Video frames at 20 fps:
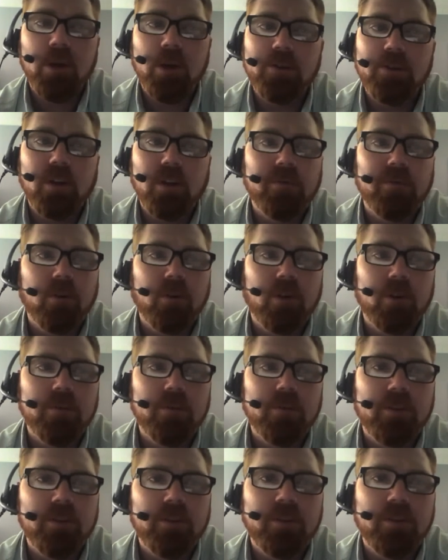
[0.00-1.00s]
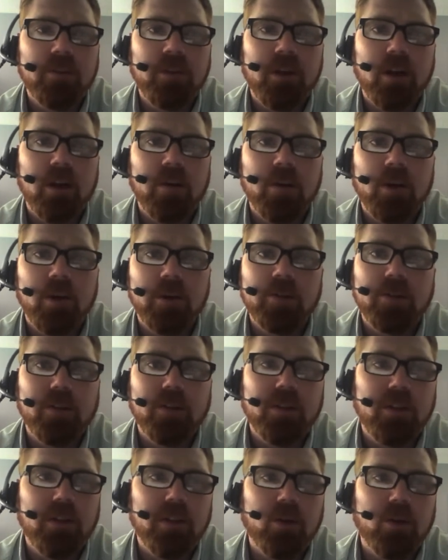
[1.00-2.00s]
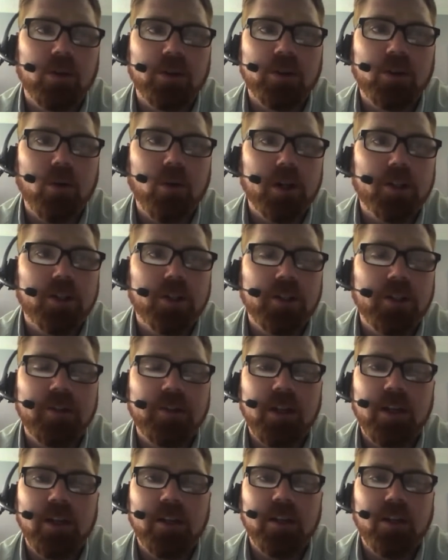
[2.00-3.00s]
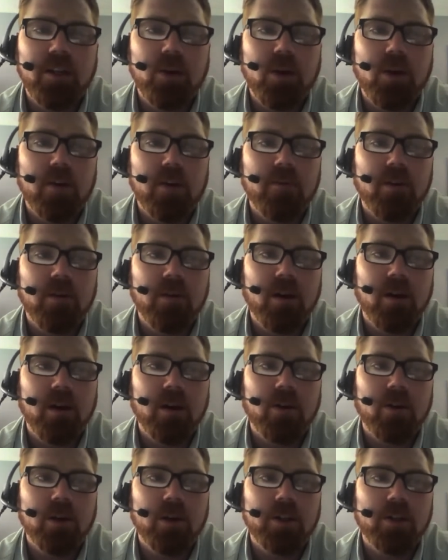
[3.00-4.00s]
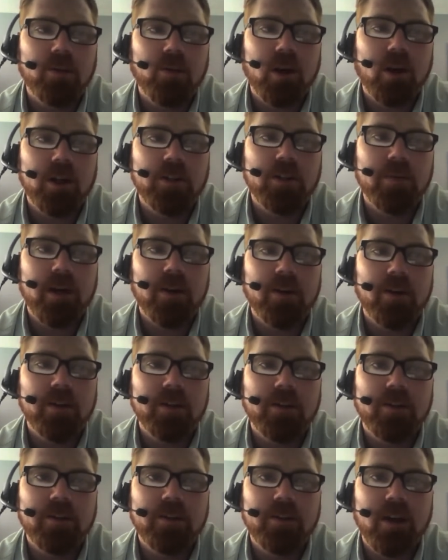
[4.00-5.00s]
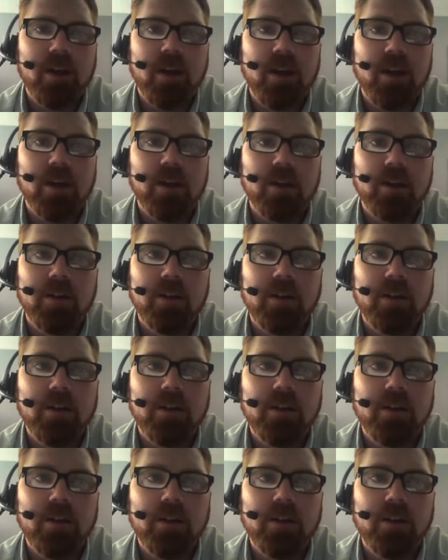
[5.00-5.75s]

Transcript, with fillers: post on forums, uh, post in the course questions, anything you have uh, uh, question wise about this. Uh,